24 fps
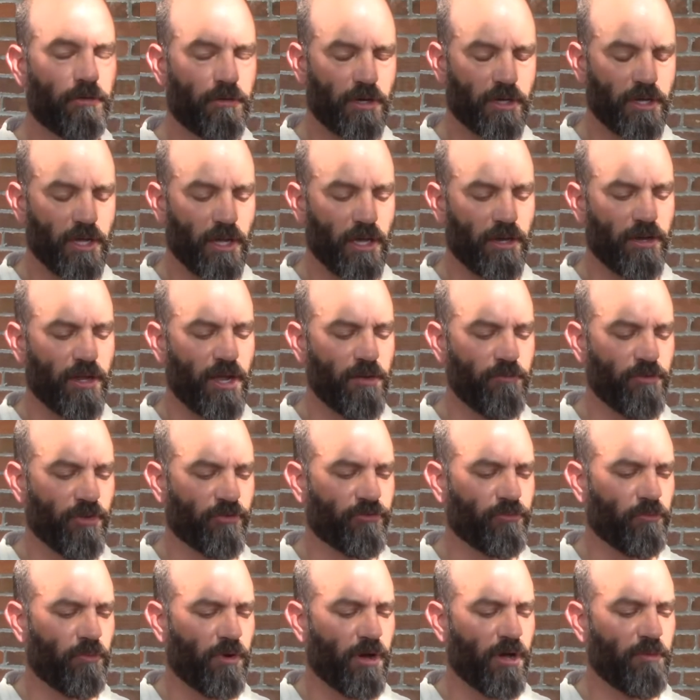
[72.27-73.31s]
I can't name
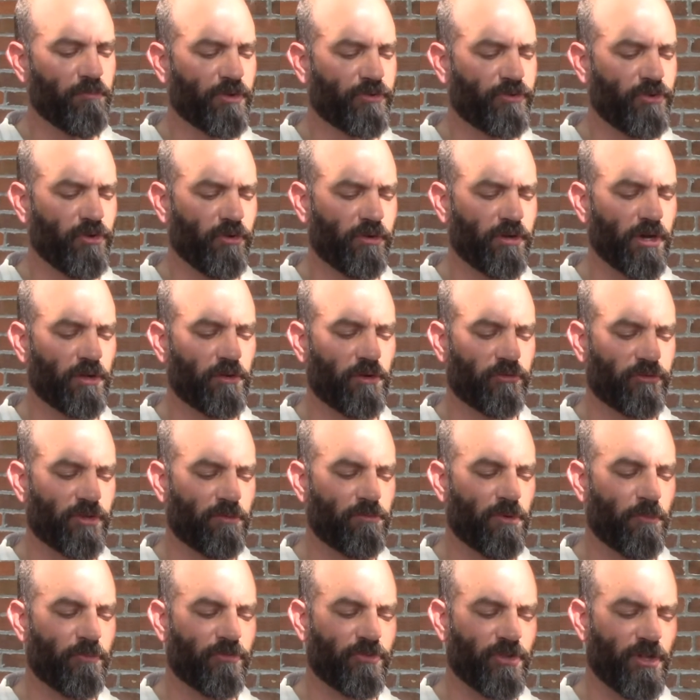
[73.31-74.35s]
just one, but 2 colors
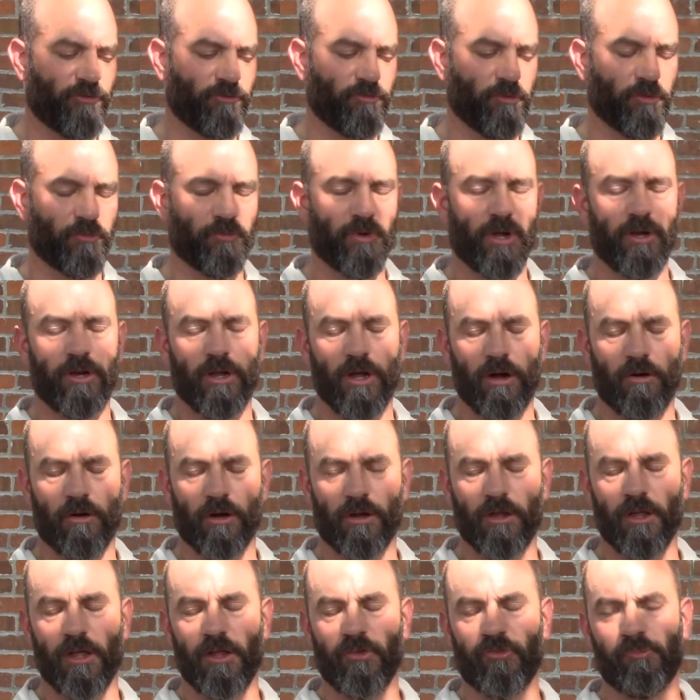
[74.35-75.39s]
I'm obsessed with right now are
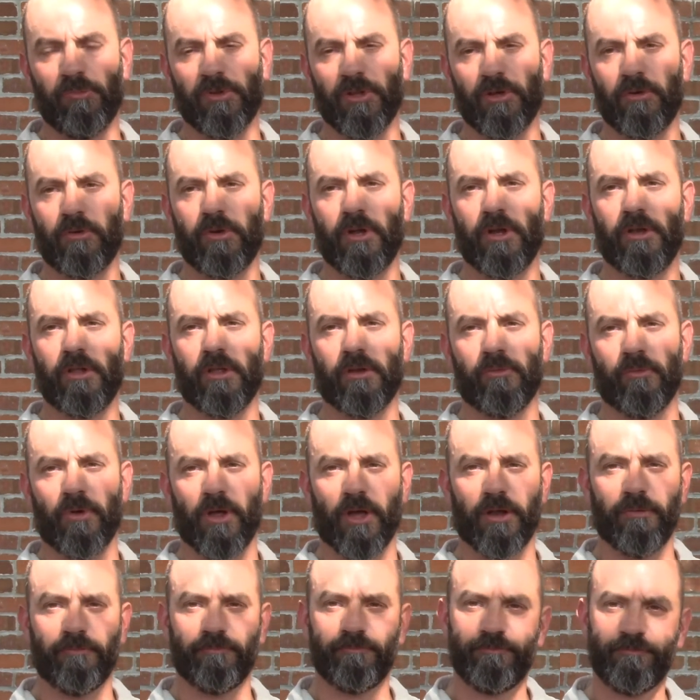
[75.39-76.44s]
King's Blue and Indian
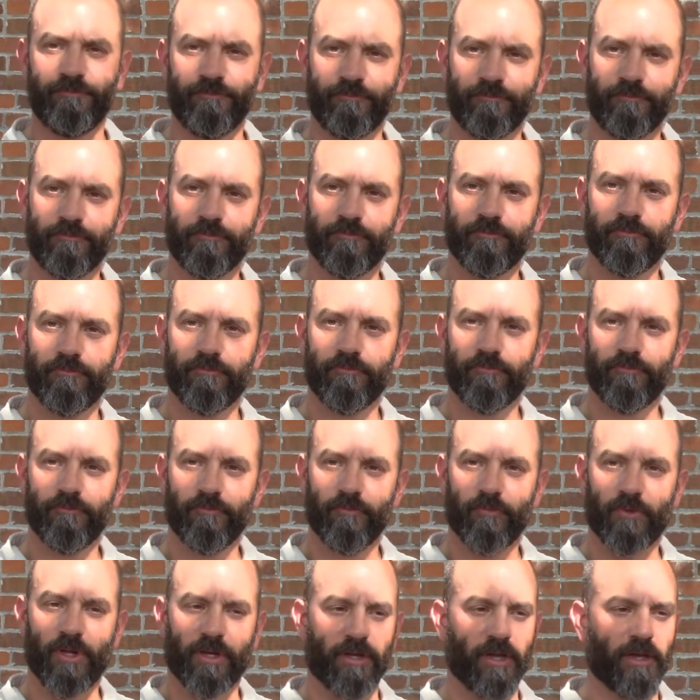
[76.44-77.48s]
Red.
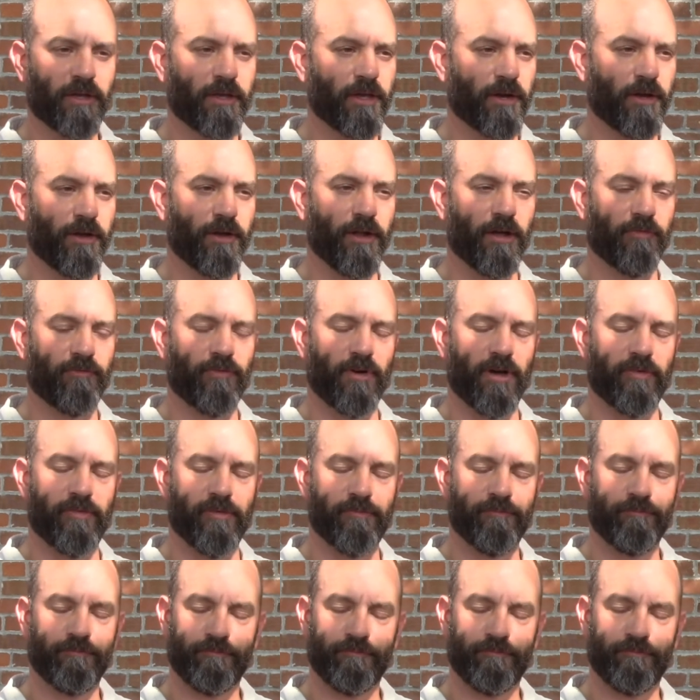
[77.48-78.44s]
I can't get enough of them.